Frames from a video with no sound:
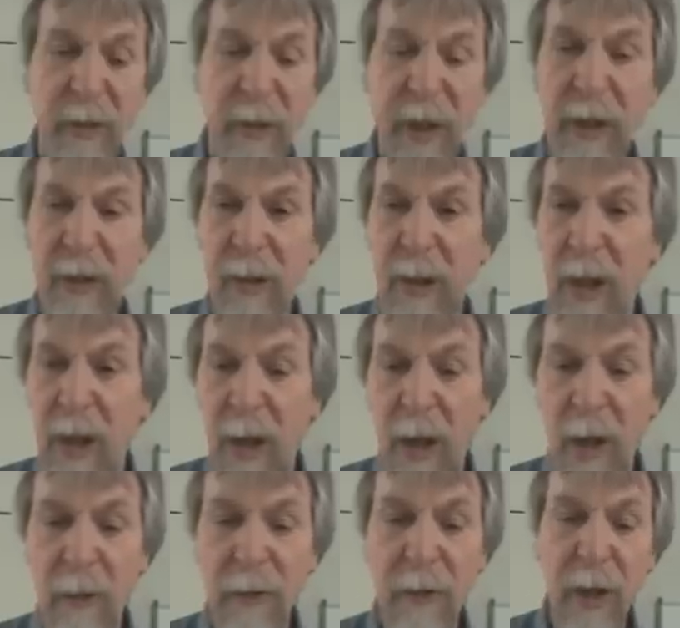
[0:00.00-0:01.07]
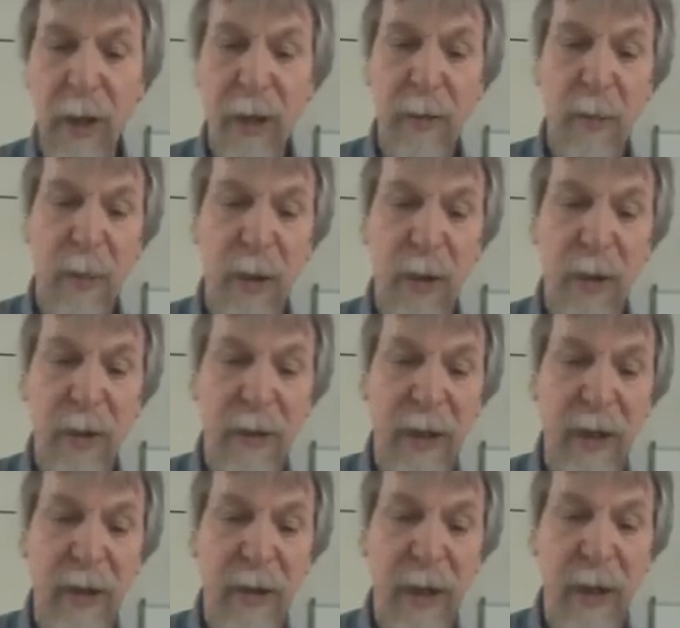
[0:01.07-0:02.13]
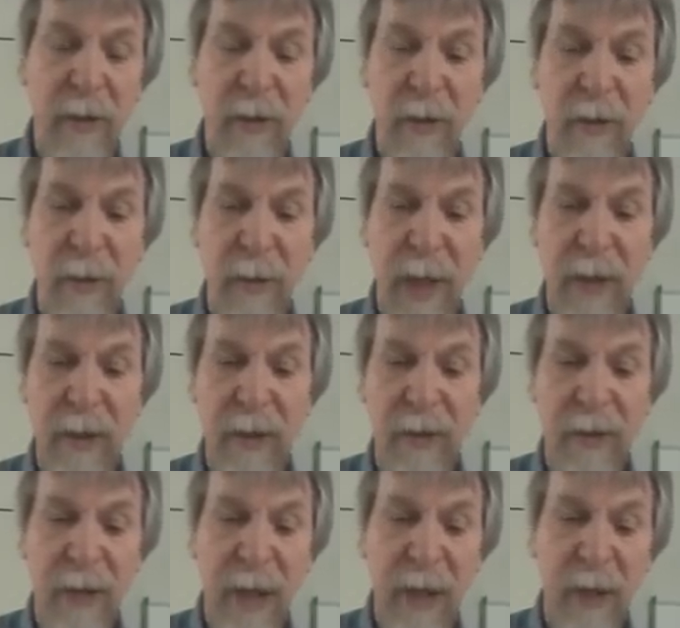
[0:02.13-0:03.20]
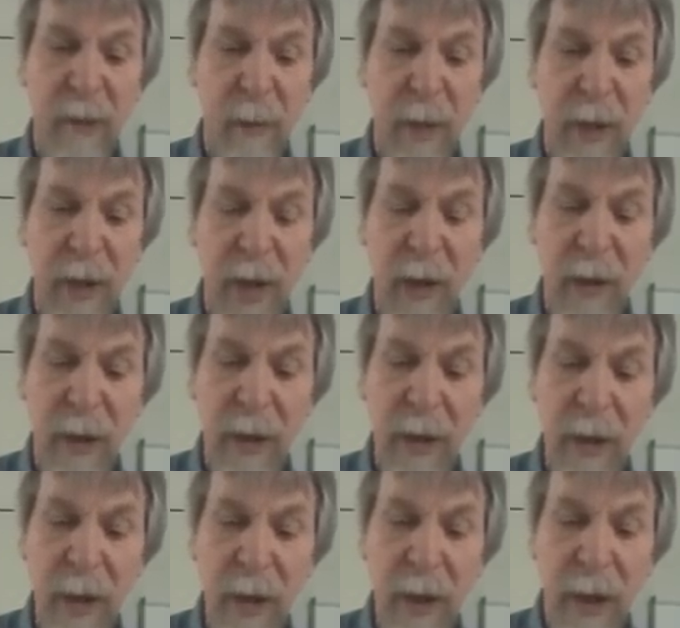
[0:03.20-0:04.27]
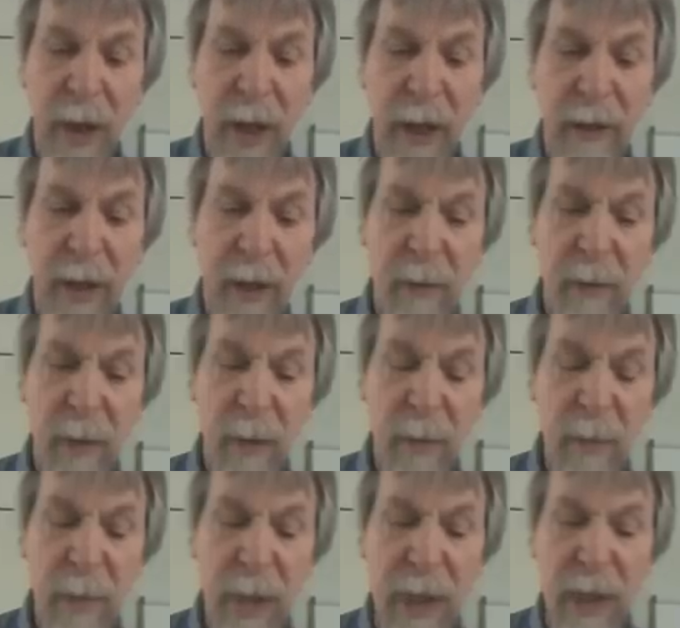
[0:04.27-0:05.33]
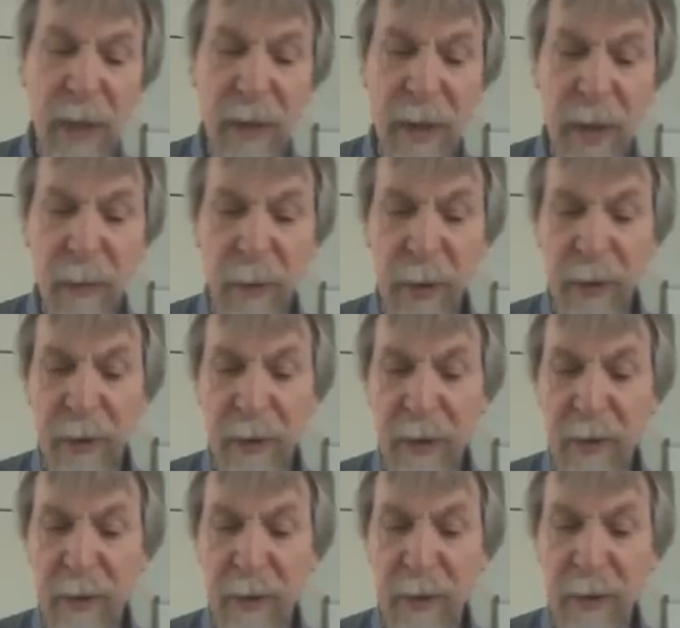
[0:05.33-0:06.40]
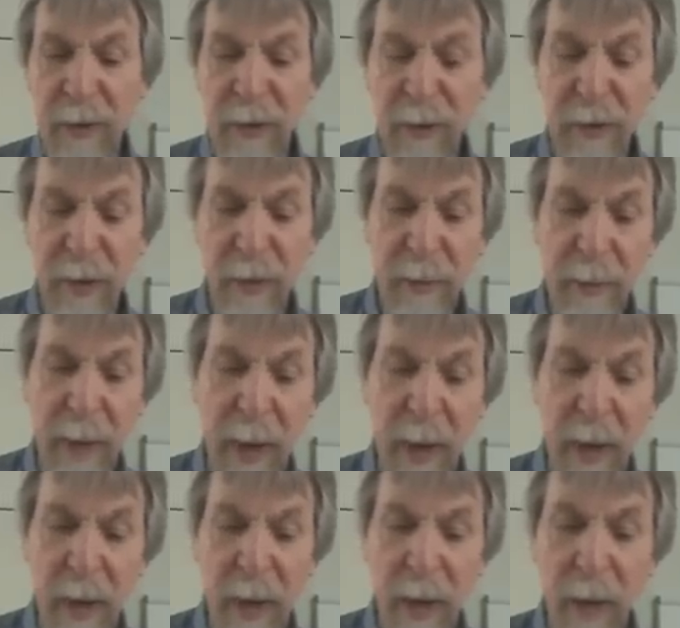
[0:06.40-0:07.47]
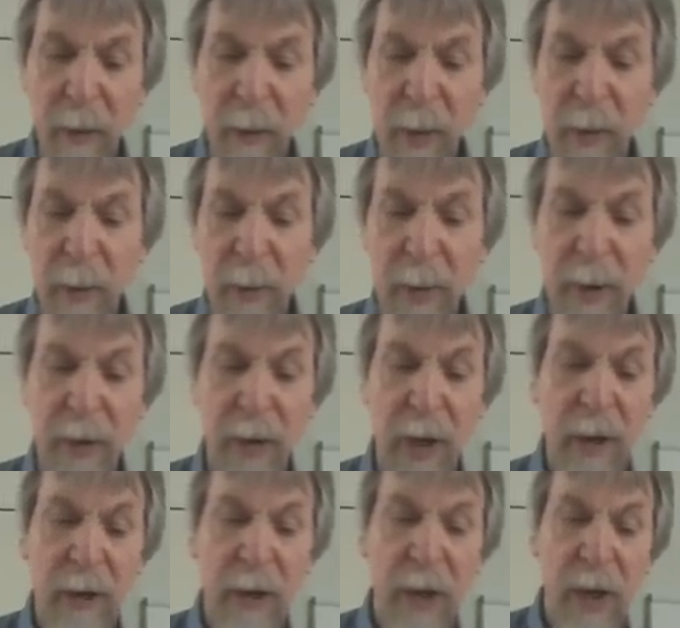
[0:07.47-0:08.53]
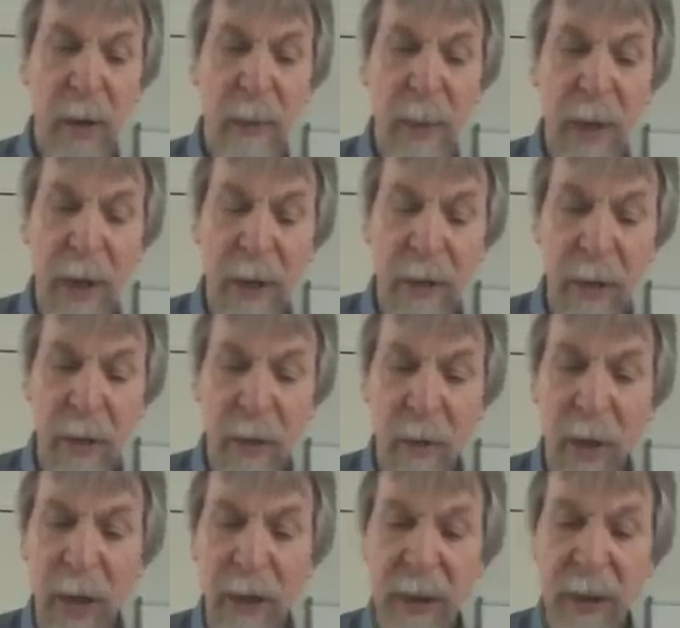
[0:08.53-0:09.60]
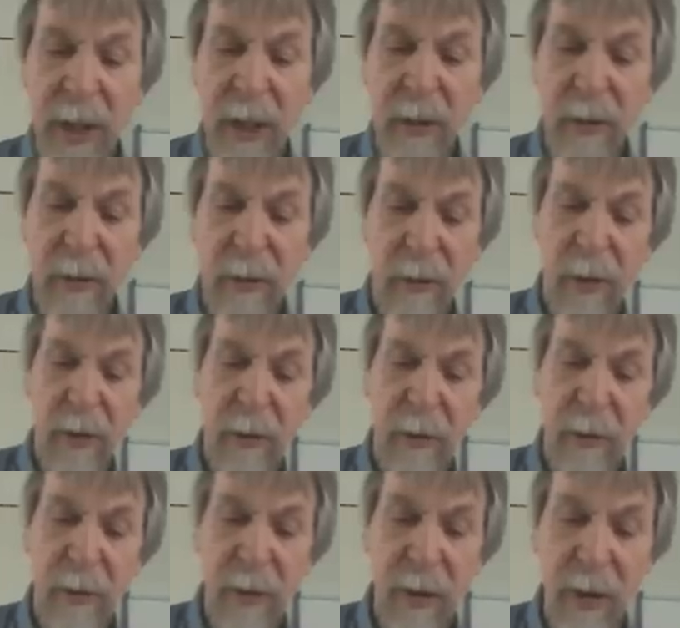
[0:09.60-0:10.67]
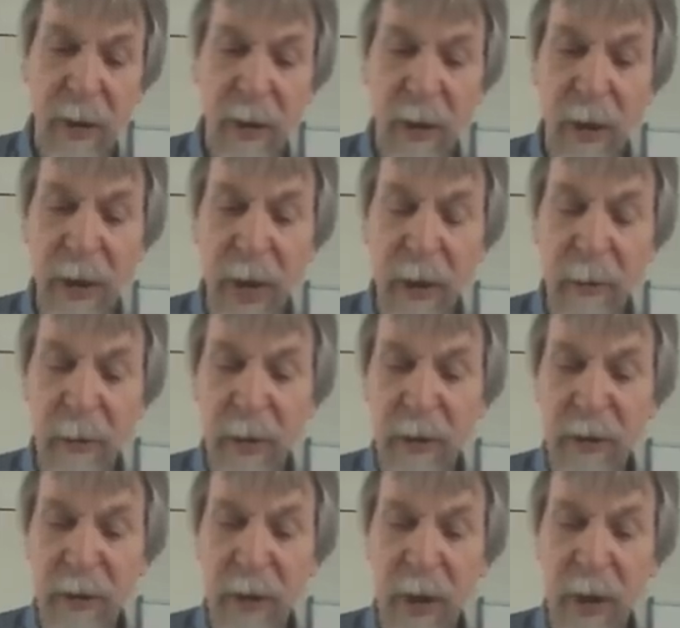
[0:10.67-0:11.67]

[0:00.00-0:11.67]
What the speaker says: rate of not more than 10 to the minus 9th per hour, and that would mean that for such a system we would be talking about one catastrophe on average